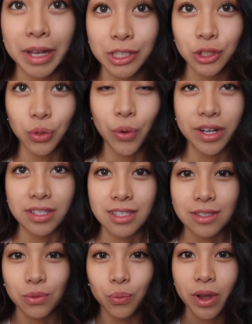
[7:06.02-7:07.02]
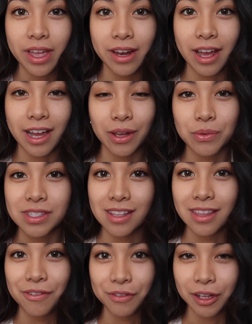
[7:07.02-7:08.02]
my shorts when I was
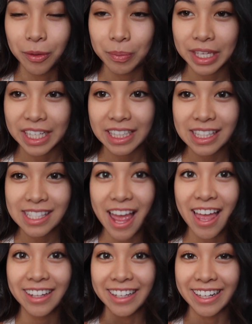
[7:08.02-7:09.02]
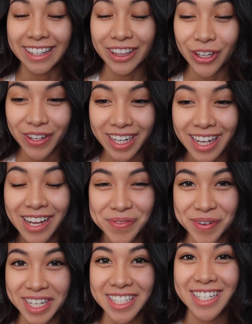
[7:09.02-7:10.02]
in the Philippines and look how
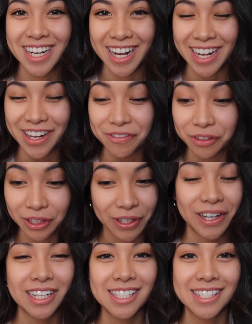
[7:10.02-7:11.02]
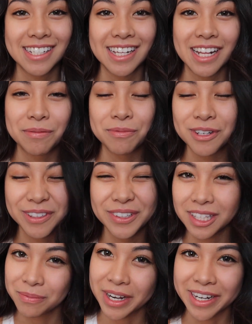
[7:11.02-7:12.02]
much I've lost and I'm really,
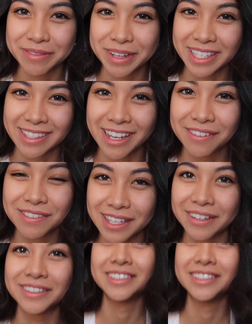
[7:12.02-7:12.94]
really proud of myself, so.